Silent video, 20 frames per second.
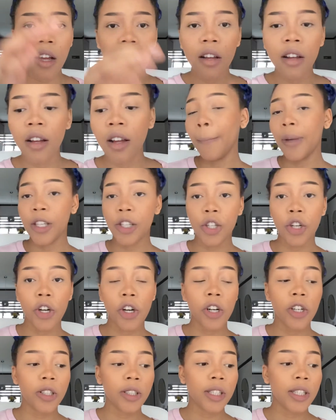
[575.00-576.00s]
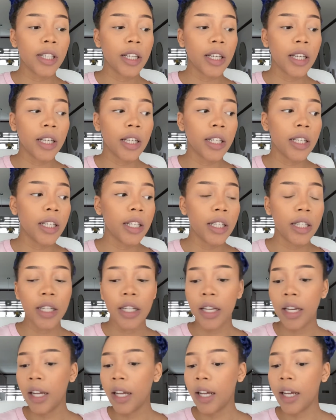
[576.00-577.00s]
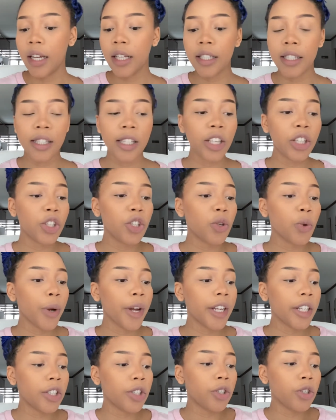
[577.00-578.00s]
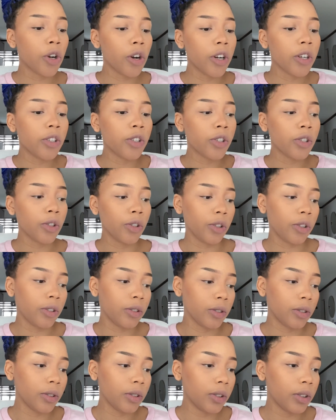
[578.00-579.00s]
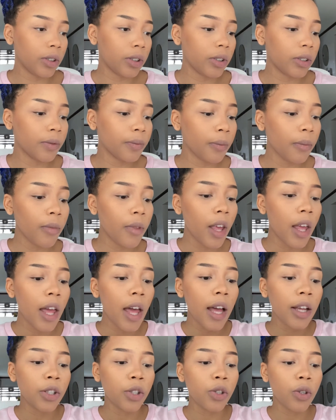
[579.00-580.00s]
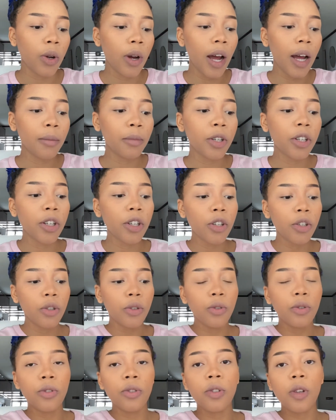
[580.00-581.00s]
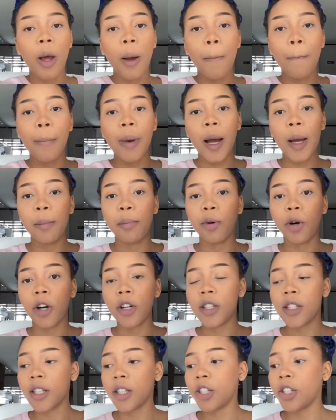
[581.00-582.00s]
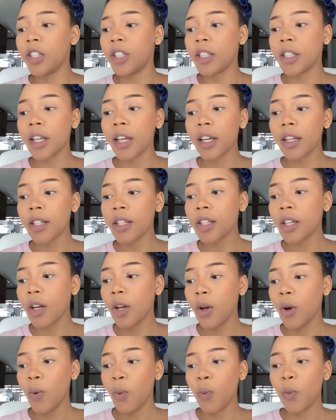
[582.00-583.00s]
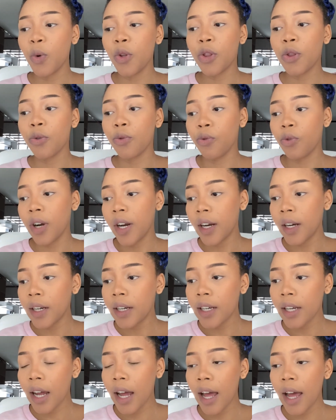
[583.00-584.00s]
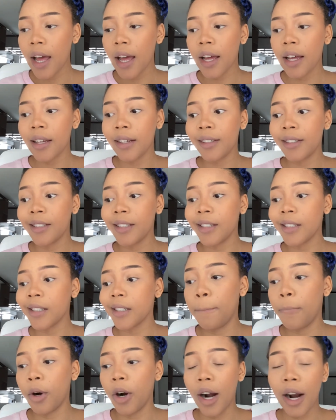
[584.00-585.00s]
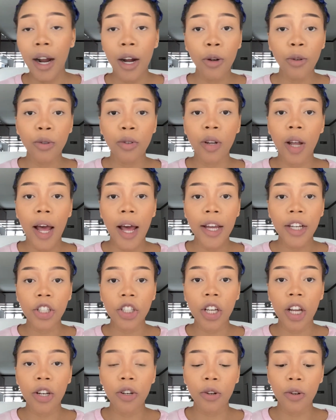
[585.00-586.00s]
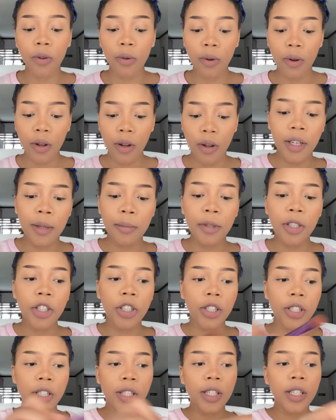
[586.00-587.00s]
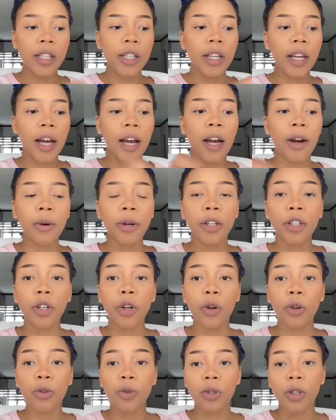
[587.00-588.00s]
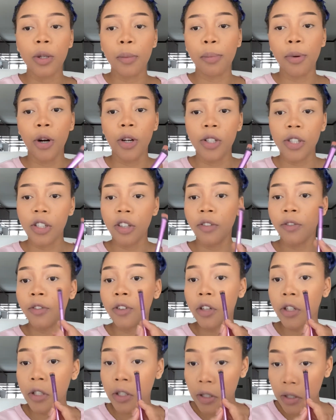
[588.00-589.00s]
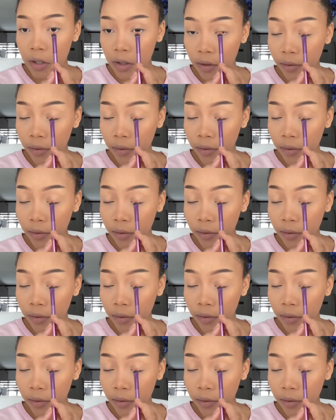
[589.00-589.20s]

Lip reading: Miss Girl said, accentuate dark circles. So I'm gonna use my bronzer. She said with the red and brown eyeshadow. Let me just see how it goes with the bronzer first.